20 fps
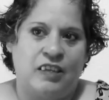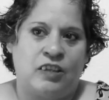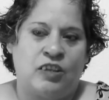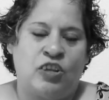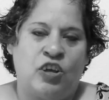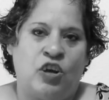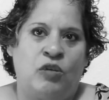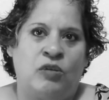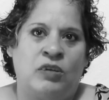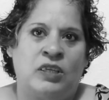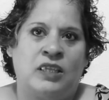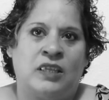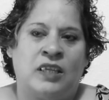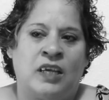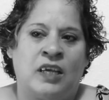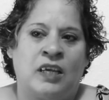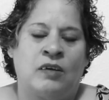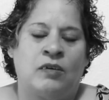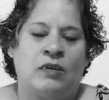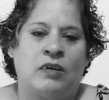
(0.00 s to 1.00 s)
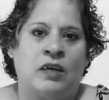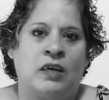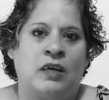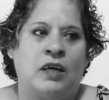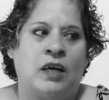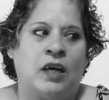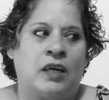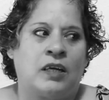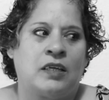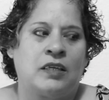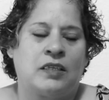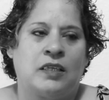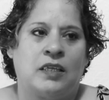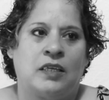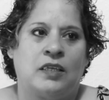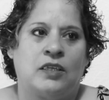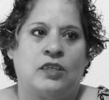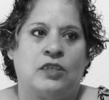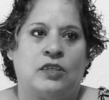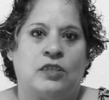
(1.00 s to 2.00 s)
The only thing I could
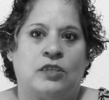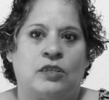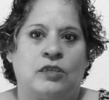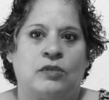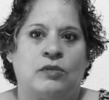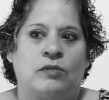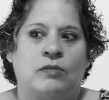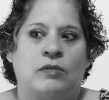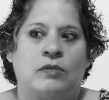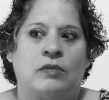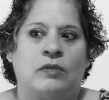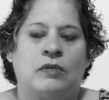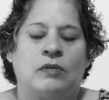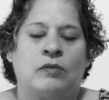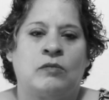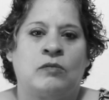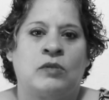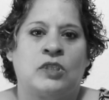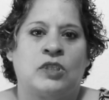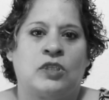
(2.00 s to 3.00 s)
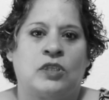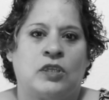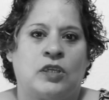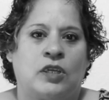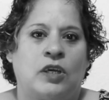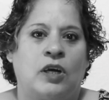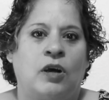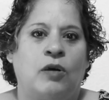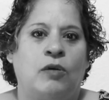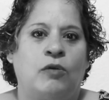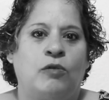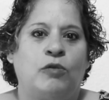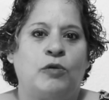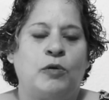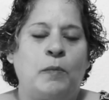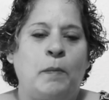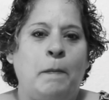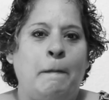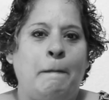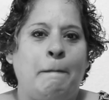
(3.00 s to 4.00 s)
think to do was to
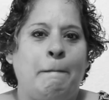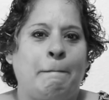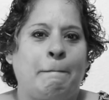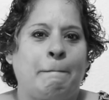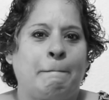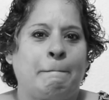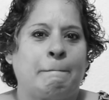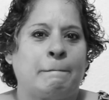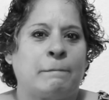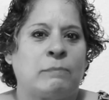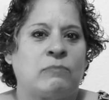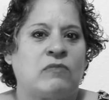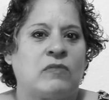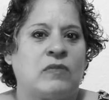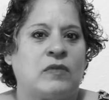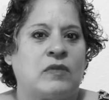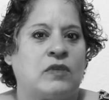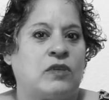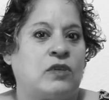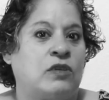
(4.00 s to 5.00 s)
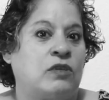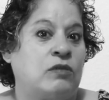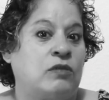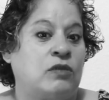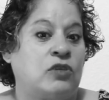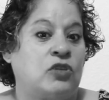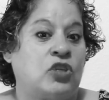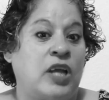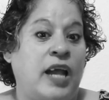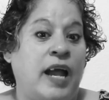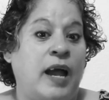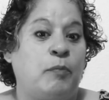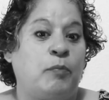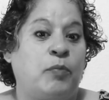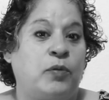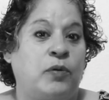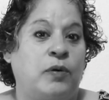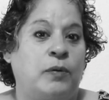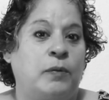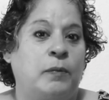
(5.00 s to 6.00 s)
go to the
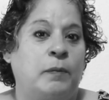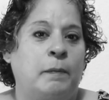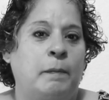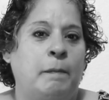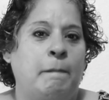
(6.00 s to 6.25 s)
chapel